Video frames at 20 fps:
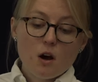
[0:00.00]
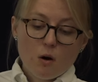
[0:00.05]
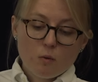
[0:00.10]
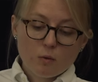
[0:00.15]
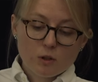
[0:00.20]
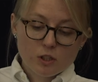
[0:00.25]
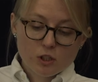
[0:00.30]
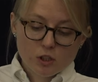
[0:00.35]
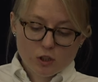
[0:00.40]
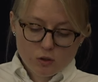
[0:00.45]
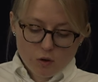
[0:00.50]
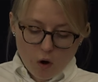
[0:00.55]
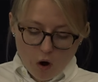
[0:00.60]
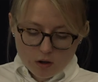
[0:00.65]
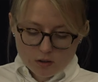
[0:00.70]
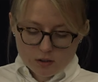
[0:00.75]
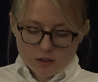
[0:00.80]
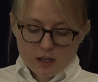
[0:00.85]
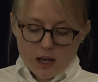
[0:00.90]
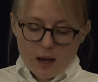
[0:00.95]
was
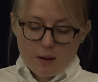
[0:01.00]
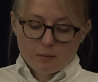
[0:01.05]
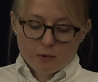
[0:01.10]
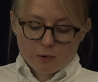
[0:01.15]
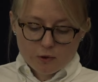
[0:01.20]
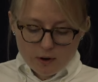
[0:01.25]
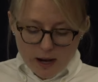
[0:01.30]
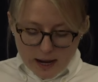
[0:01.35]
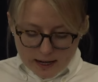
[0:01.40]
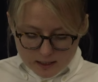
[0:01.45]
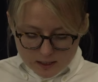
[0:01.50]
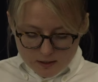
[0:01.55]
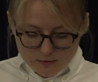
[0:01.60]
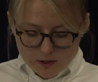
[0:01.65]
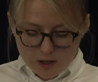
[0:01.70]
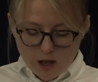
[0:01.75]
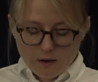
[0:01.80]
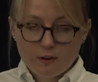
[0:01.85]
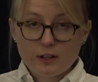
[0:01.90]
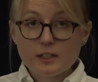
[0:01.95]
not proactive enough